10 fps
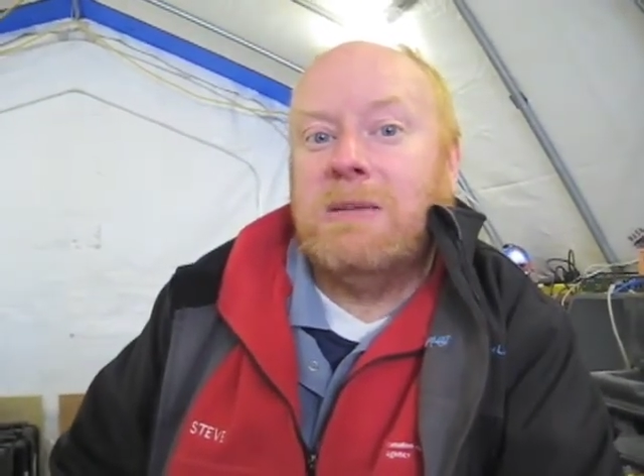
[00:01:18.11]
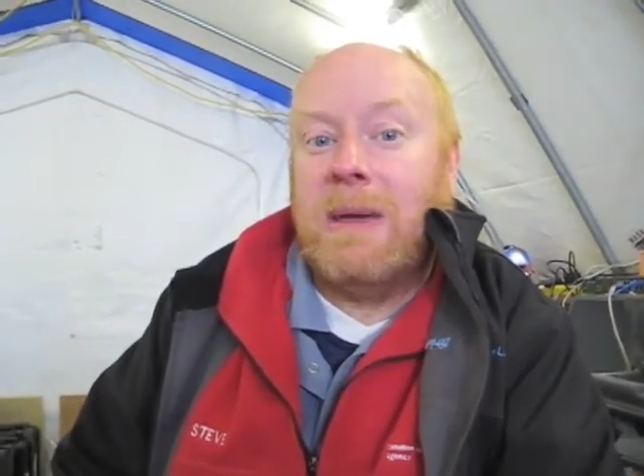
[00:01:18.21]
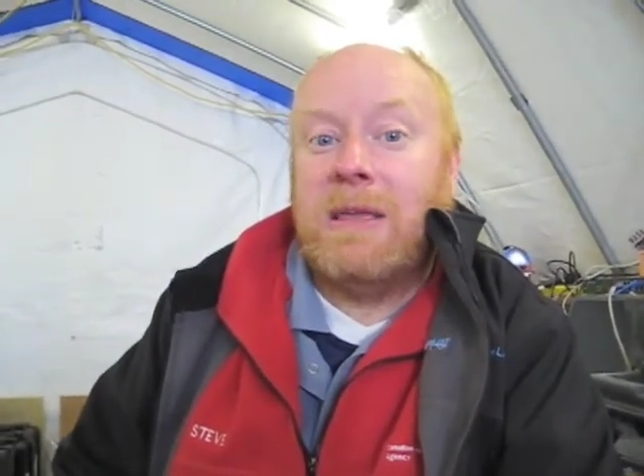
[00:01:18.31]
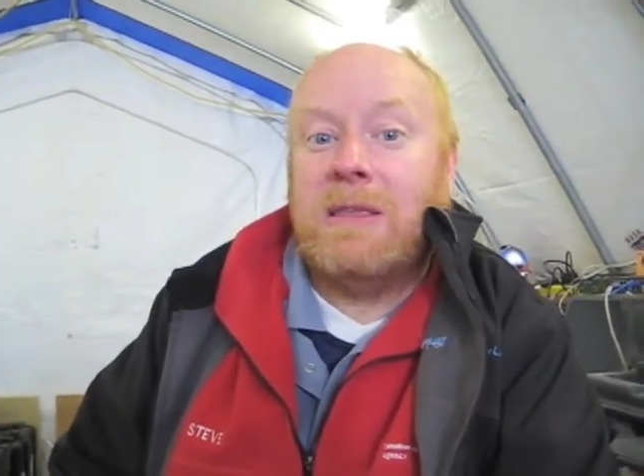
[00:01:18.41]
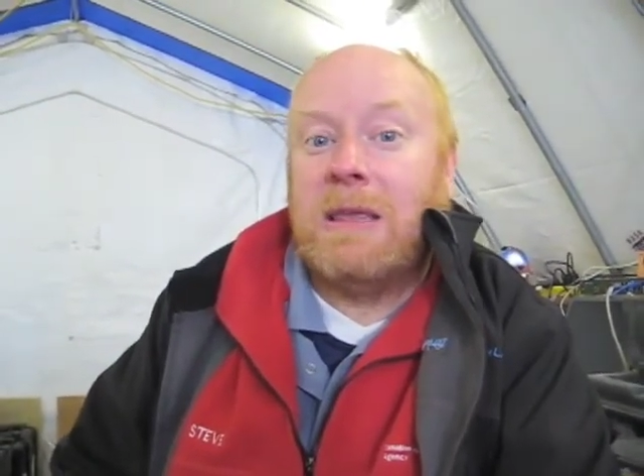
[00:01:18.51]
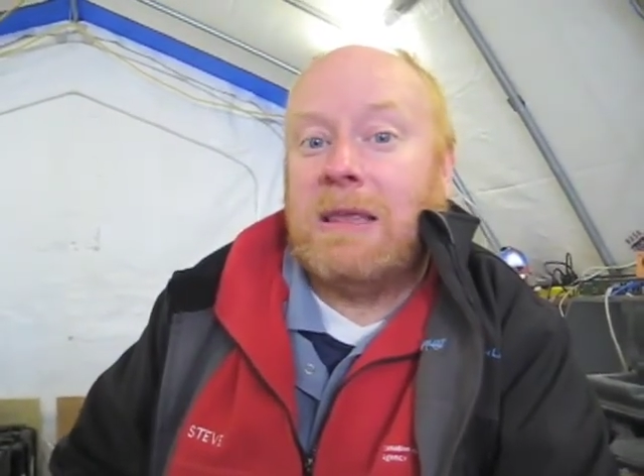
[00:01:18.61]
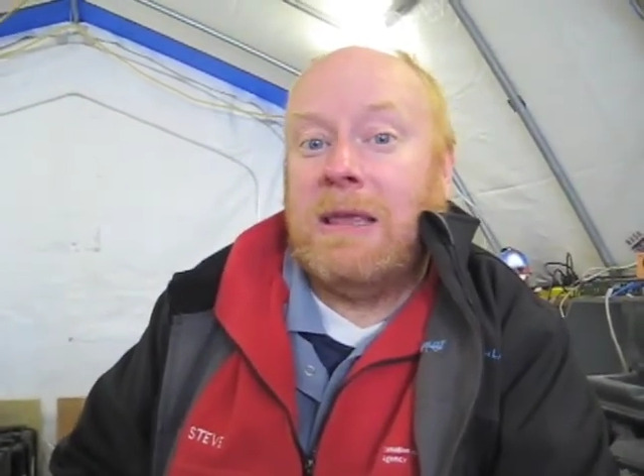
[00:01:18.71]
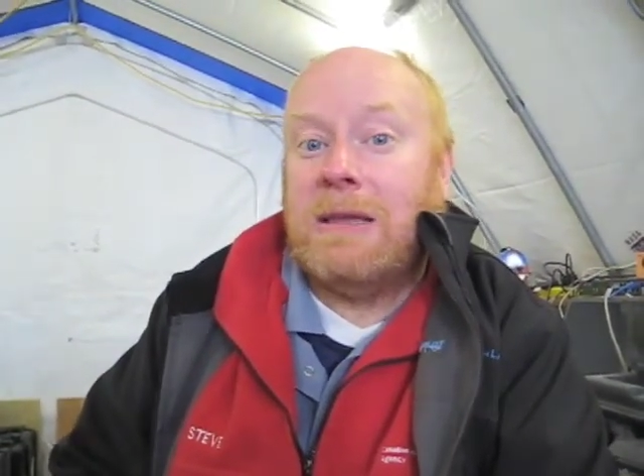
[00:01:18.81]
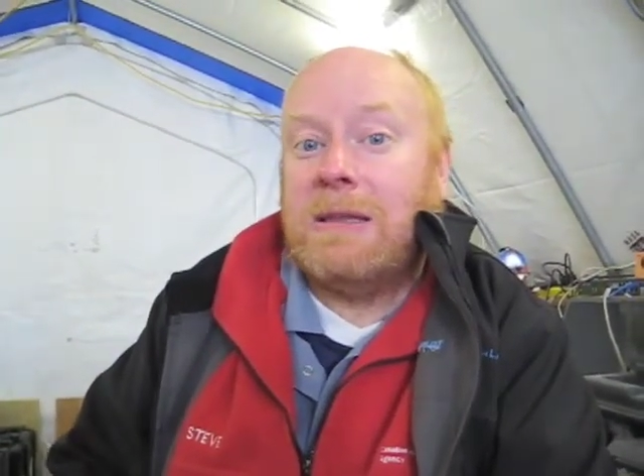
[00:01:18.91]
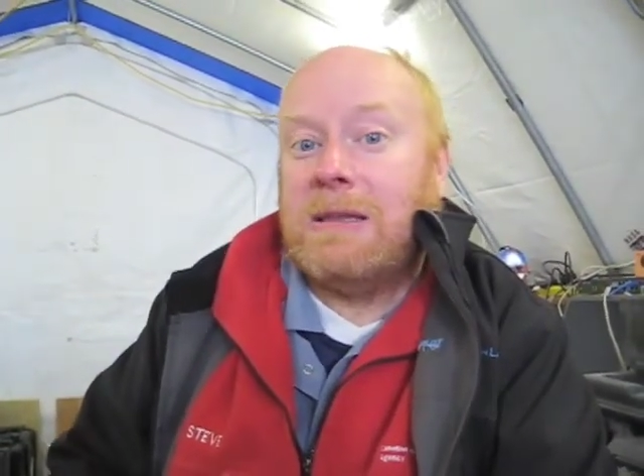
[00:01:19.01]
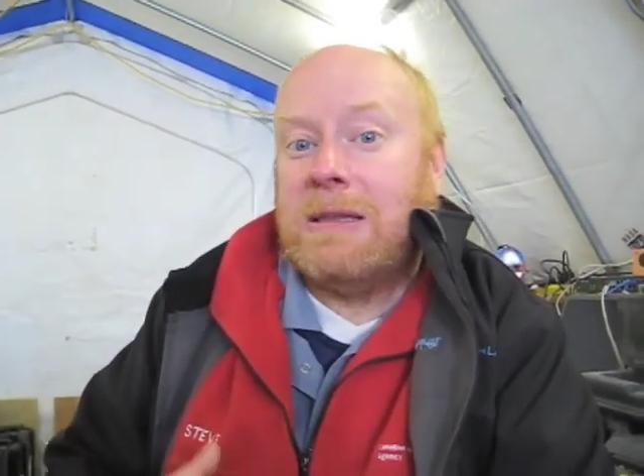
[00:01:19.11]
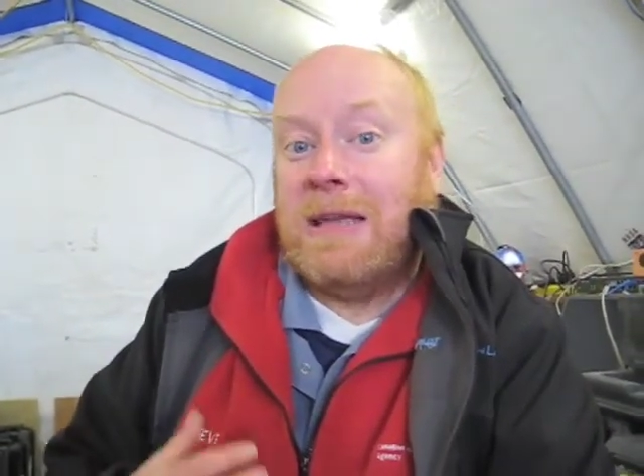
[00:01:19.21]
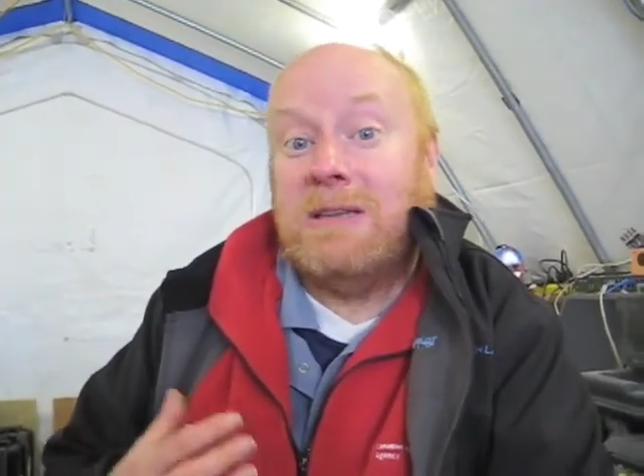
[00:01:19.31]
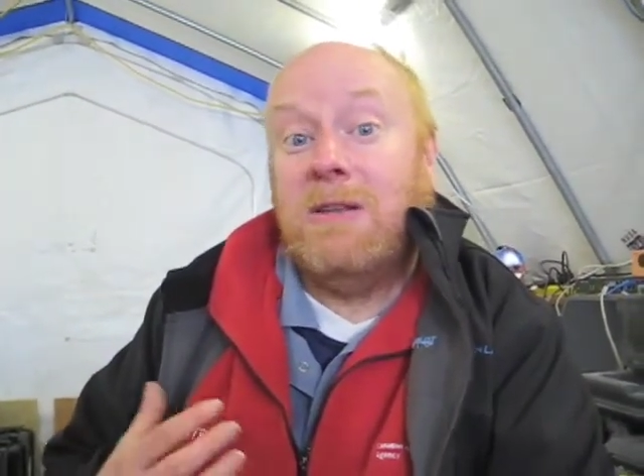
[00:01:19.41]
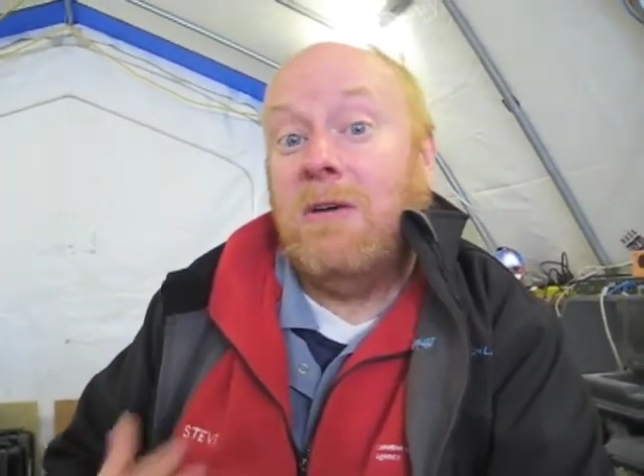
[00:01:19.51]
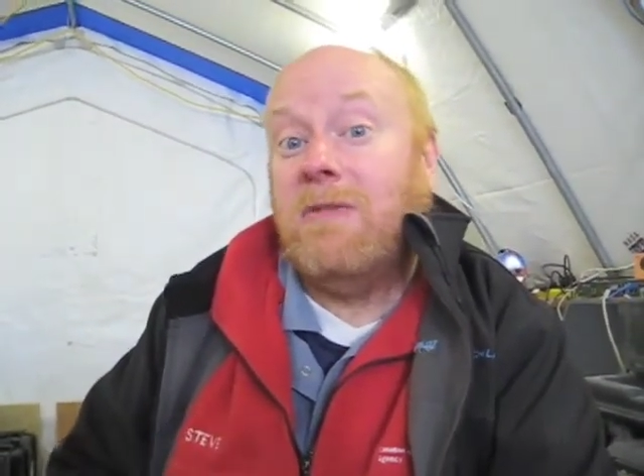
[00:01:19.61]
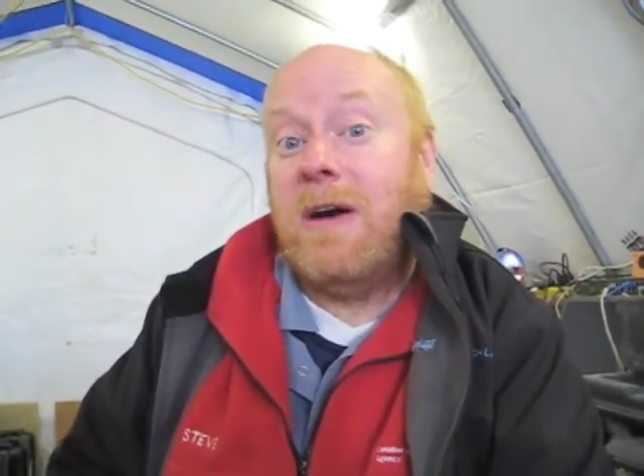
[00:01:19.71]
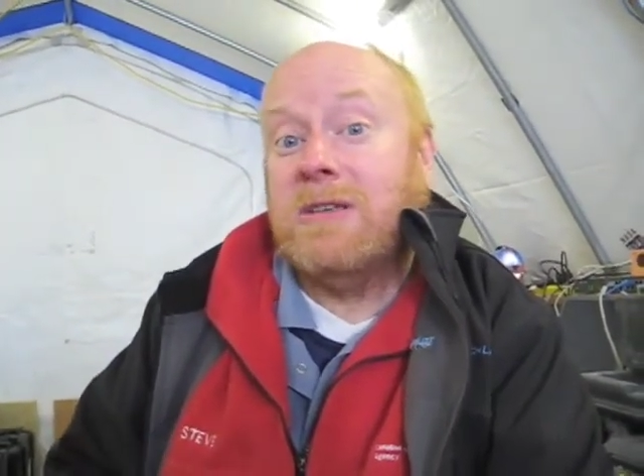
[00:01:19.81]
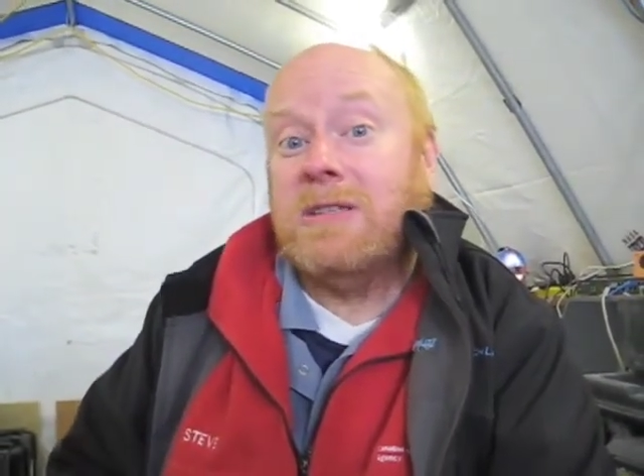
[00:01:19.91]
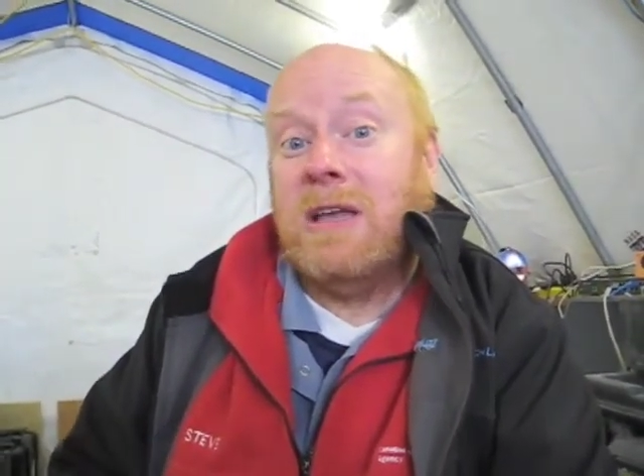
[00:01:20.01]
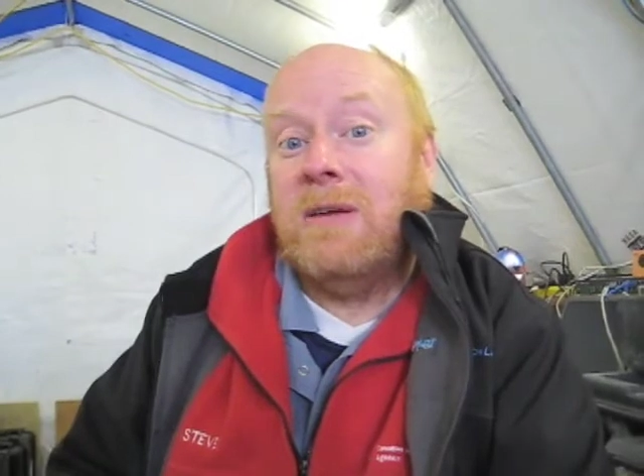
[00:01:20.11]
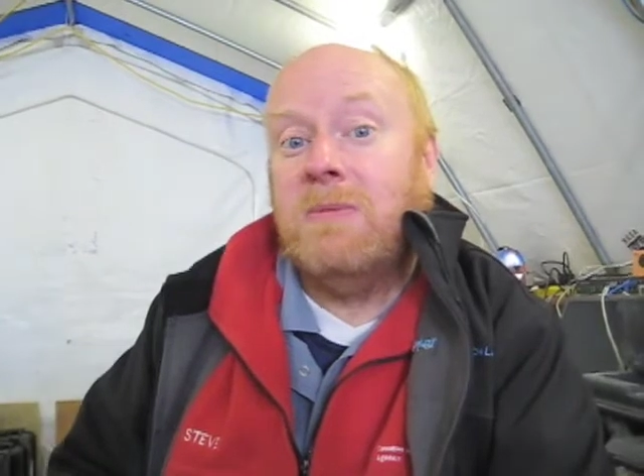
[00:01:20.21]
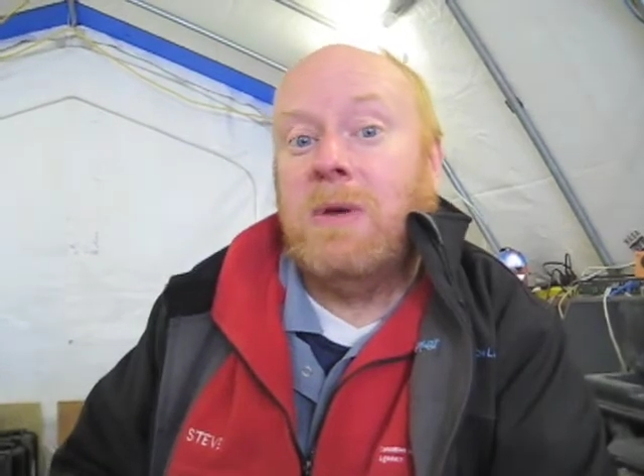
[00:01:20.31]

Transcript: make the connection a lot faster,